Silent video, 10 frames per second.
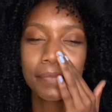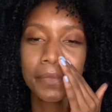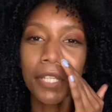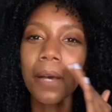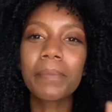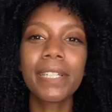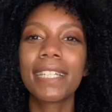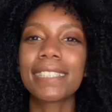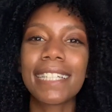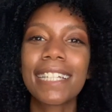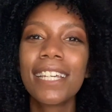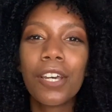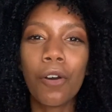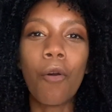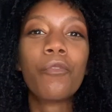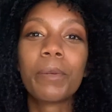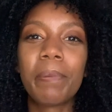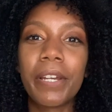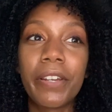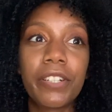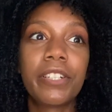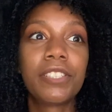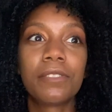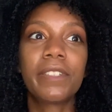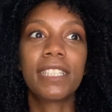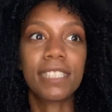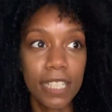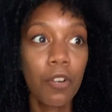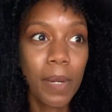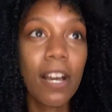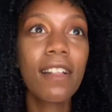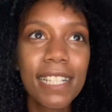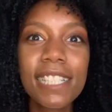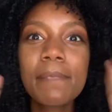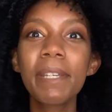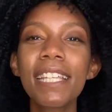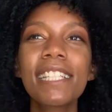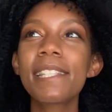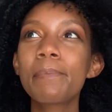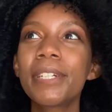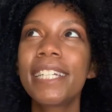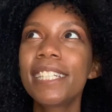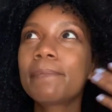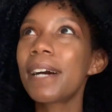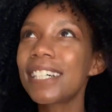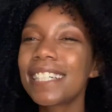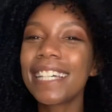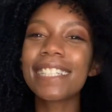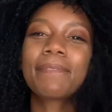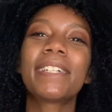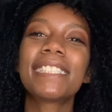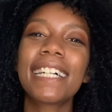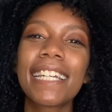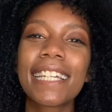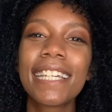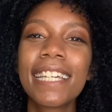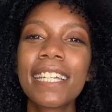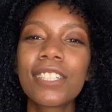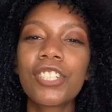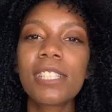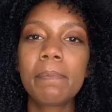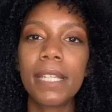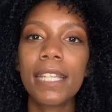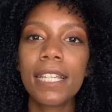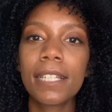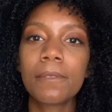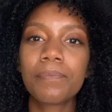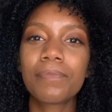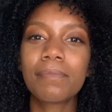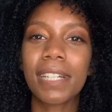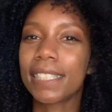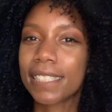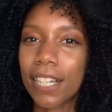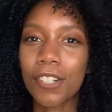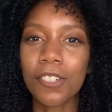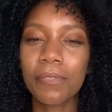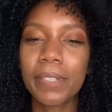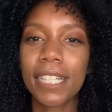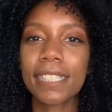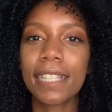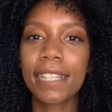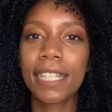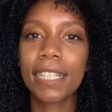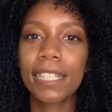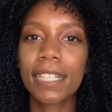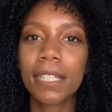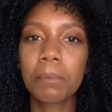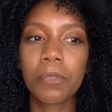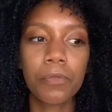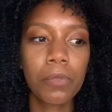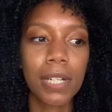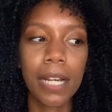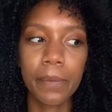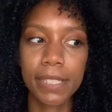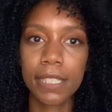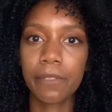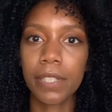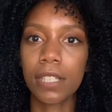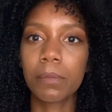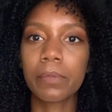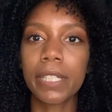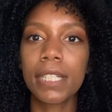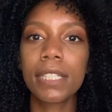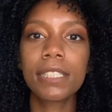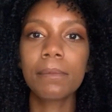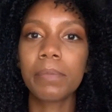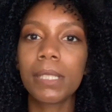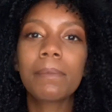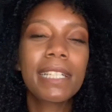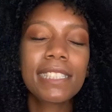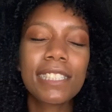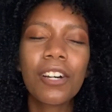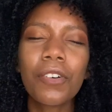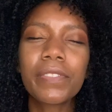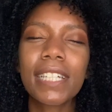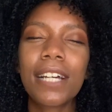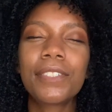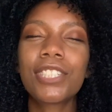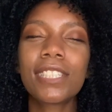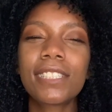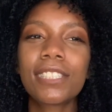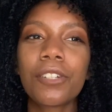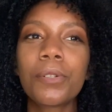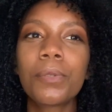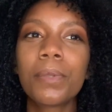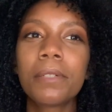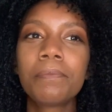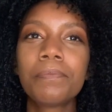not being like overbearing or in your face, like, oh my God, this is me, this is Bree, spotlight, but like just being myself, because I think before I wasn't even liberated to be myself. Like I was just so